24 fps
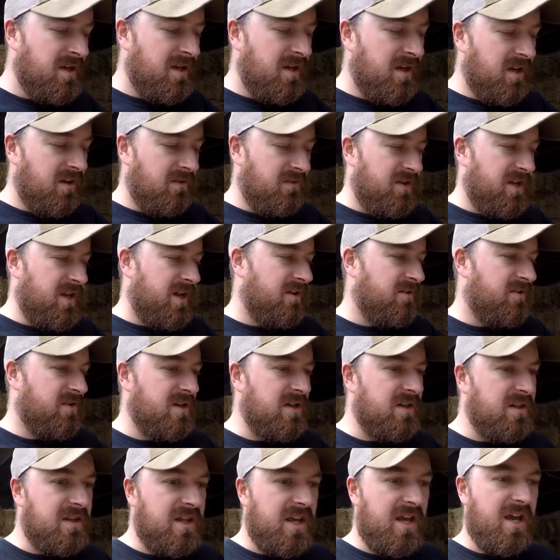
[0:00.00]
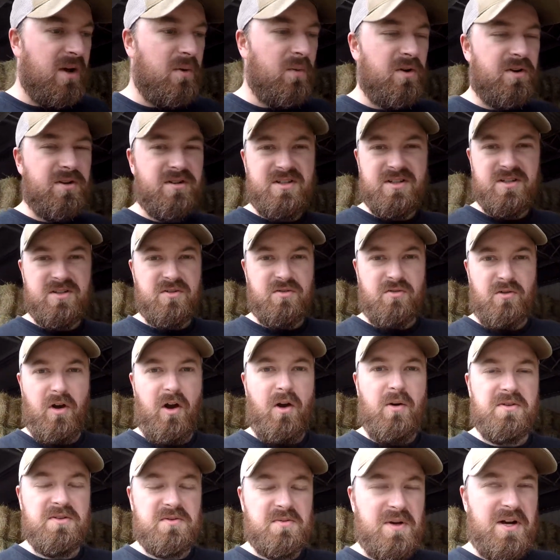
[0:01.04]
an area in there where it didn't
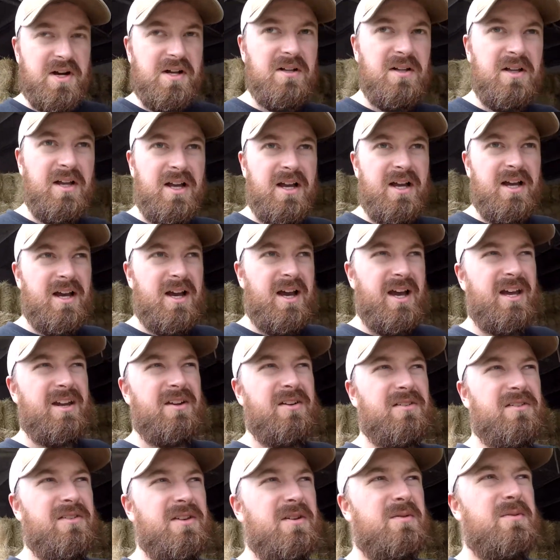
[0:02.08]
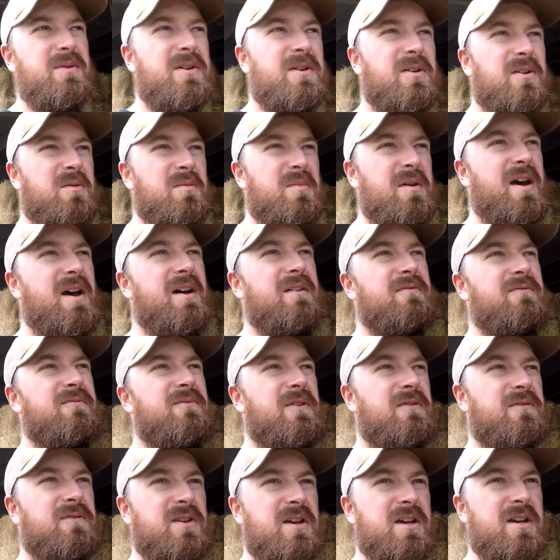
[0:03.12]
grow as well, and I think we got about
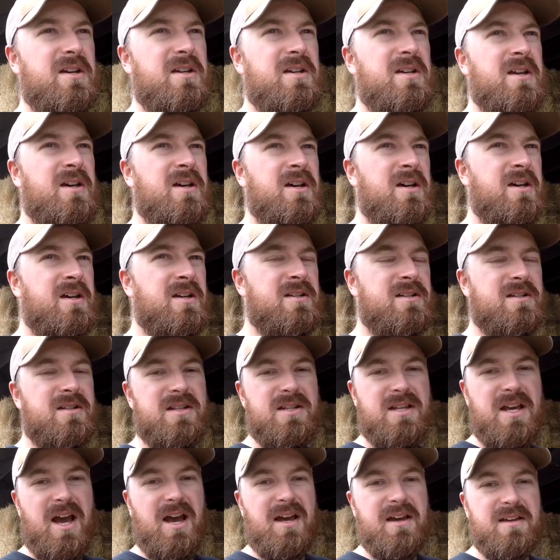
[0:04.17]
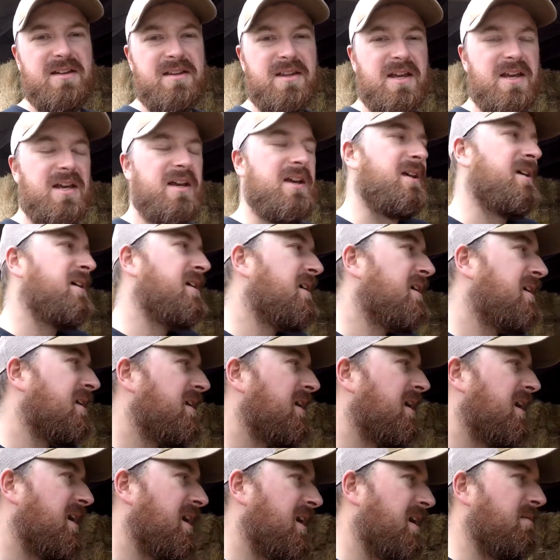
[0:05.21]
15 to the acre there,
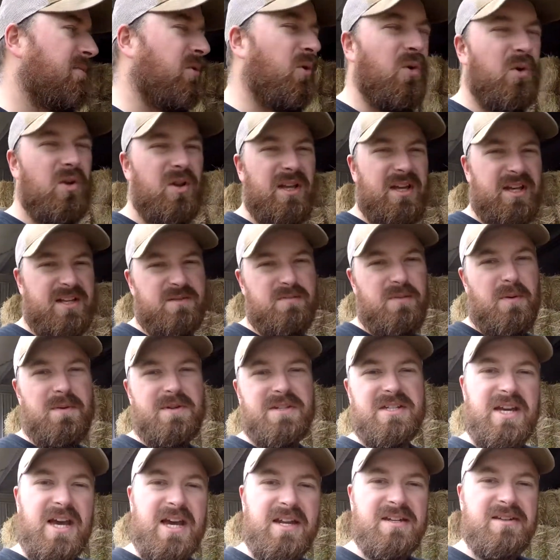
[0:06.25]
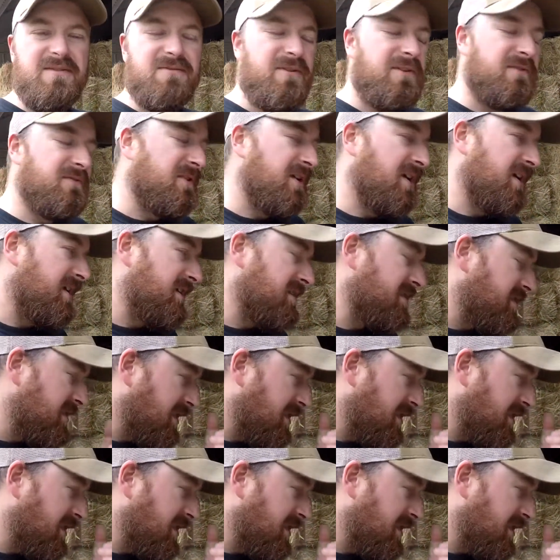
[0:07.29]
or less, probably 10 to 15,